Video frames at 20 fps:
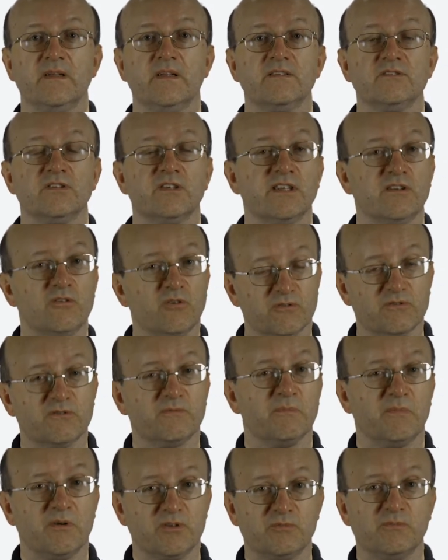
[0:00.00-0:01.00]
It's not
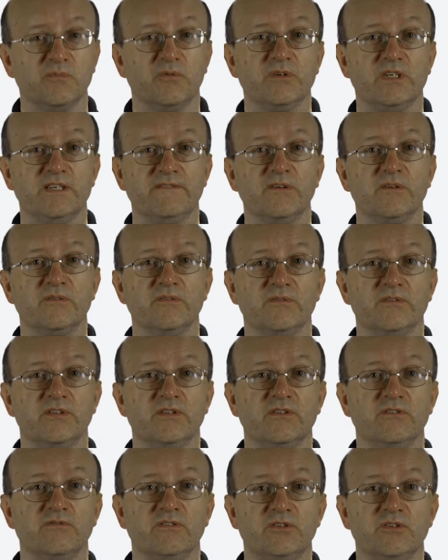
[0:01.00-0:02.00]
much more difficult
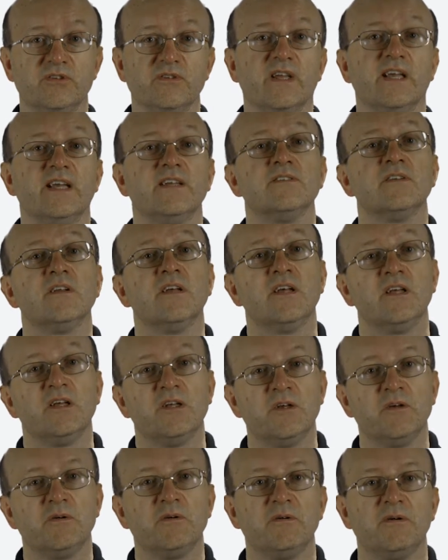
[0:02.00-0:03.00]
than the original case,
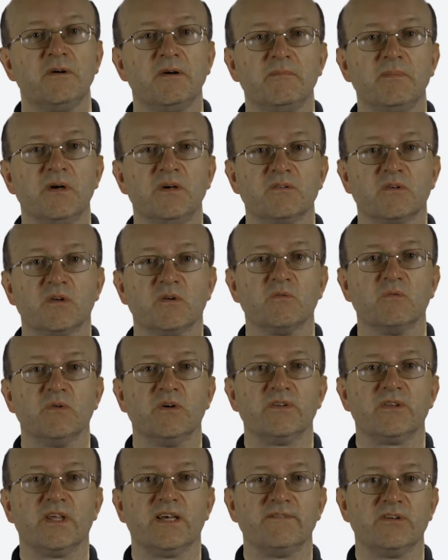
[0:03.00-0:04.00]
but
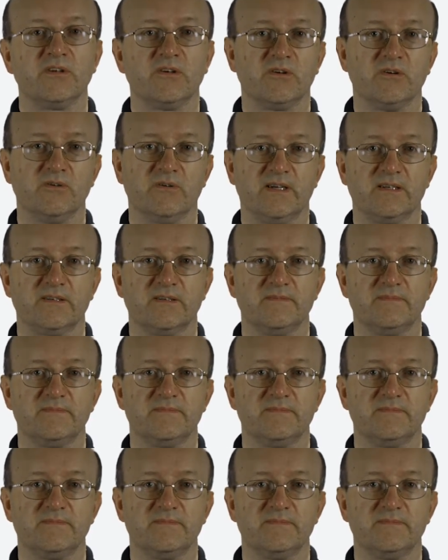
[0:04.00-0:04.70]
worth having a go at.